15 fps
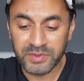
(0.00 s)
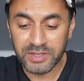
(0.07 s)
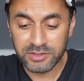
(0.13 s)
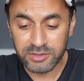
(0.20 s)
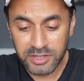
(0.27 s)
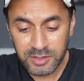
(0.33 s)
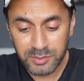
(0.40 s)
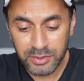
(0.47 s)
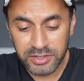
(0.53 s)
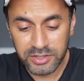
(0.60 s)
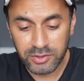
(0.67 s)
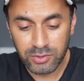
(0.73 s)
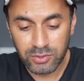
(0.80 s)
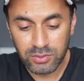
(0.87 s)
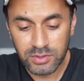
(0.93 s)
So that's pretty
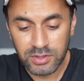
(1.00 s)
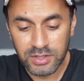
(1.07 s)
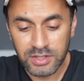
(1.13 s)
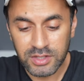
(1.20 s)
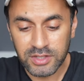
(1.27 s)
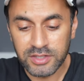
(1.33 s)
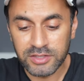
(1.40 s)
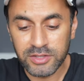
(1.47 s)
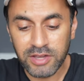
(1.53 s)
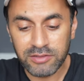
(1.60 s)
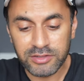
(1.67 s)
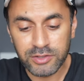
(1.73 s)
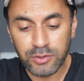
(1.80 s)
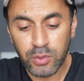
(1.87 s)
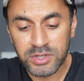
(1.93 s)
cool. You have
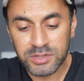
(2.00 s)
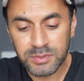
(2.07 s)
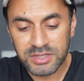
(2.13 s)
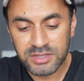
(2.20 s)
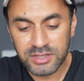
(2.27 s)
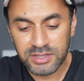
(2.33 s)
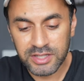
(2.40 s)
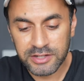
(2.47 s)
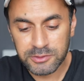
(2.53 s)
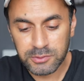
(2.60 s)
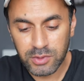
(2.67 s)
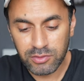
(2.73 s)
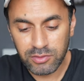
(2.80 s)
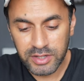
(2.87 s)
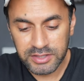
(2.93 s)
a noise meter there as
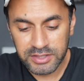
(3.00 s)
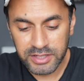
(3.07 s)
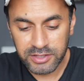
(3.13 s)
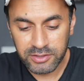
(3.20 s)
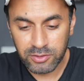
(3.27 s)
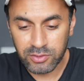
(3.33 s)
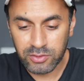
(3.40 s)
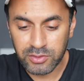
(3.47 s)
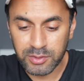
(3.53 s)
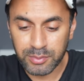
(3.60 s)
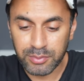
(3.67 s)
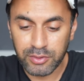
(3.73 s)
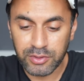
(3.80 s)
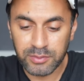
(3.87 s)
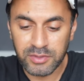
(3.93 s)
well, right there on the
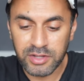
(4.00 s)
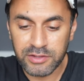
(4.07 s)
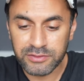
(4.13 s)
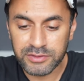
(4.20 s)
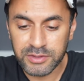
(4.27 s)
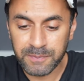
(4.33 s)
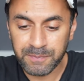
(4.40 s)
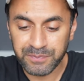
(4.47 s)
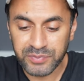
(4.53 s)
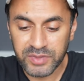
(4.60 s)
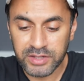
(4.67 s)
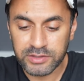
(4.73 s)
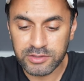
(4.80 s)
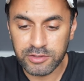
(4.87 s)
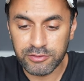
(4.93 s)
bottom left.
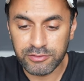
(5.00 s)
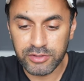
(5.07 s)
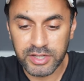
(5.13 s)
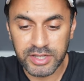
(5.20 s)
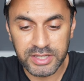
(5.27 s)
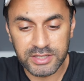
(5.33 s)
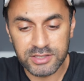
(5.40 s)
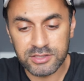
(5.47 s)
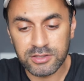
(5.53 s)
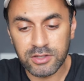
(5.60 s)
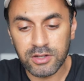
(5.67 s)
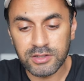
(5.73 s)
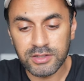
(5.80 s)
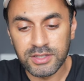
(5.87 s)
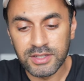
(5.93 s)
So if I hit
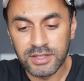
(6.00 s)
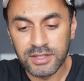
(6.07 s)
start,